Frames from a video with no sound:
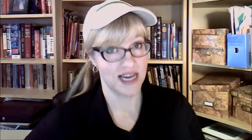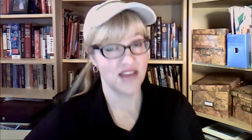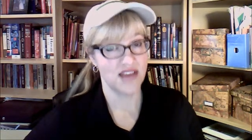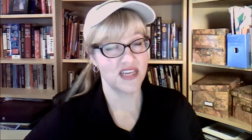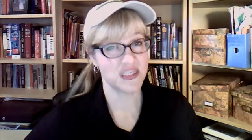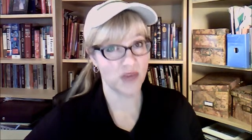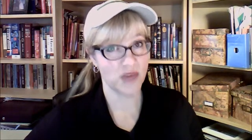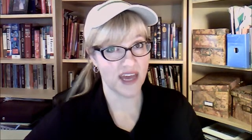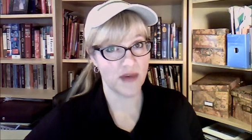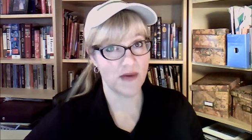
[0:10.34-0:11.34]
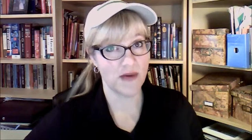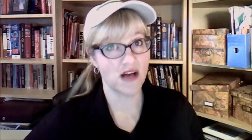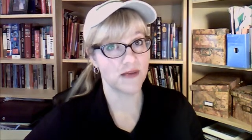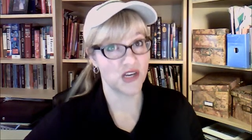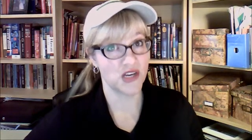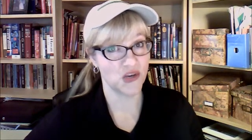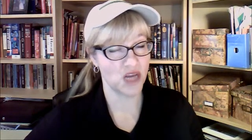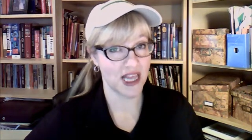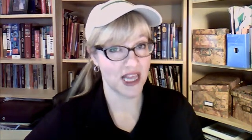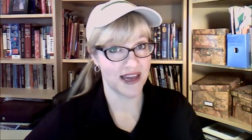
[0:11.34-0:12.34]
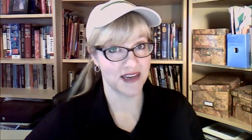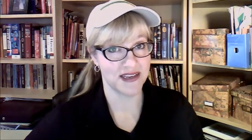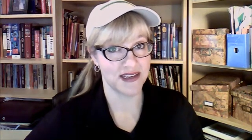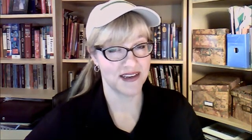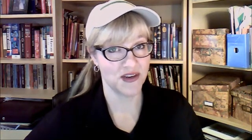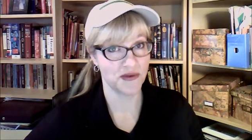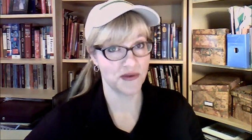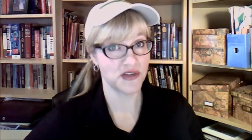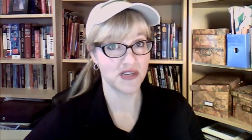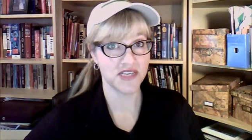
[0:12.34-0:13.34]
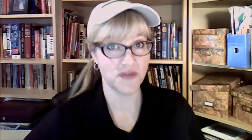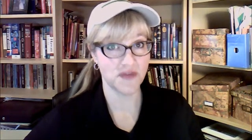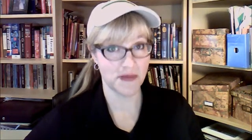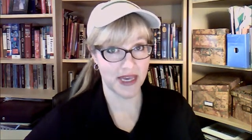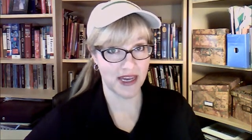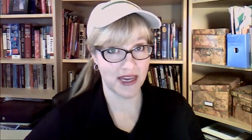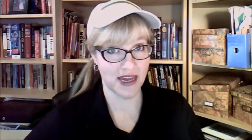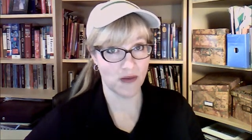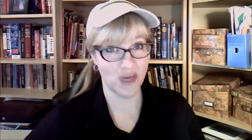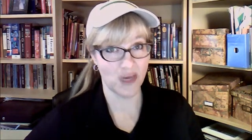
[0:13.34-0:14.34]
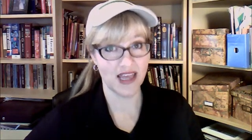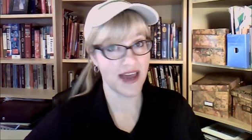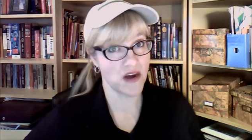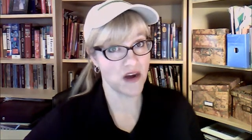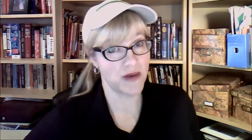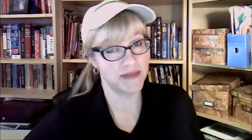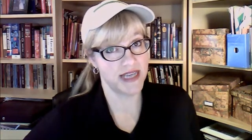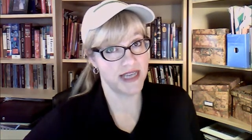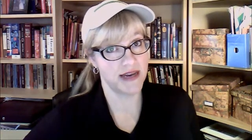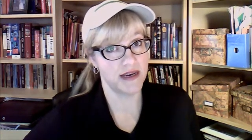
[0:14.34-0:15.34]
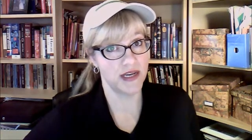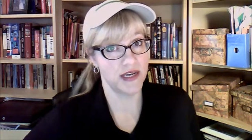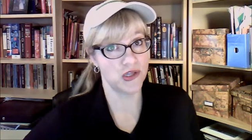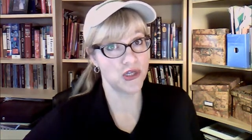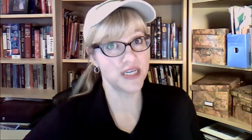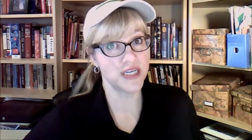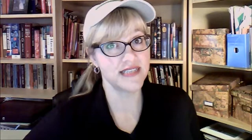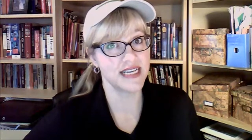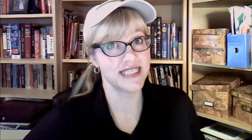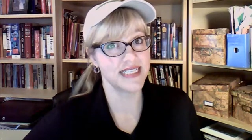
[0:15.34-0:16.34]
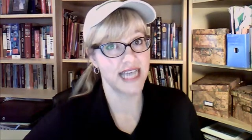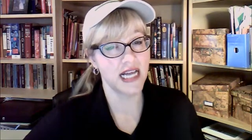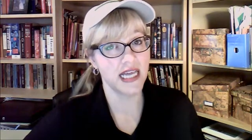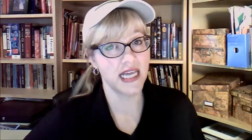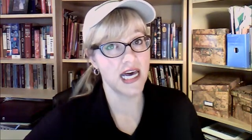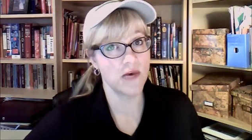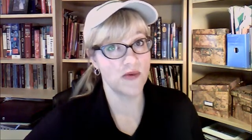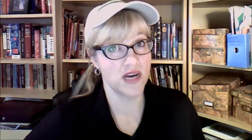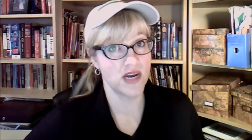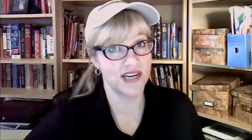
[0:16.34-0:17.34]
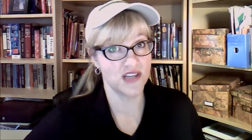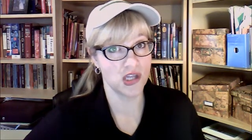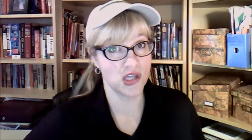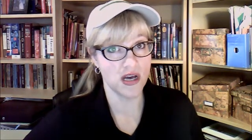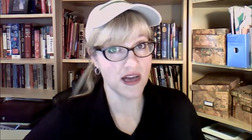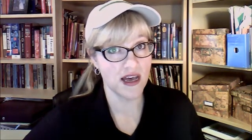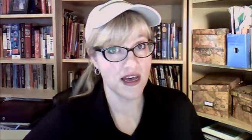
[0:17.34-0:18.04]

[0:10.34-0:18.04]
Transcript: This week we welcomed a new client who told us from the beginning, we like our website. It looks exactly how we want it to look.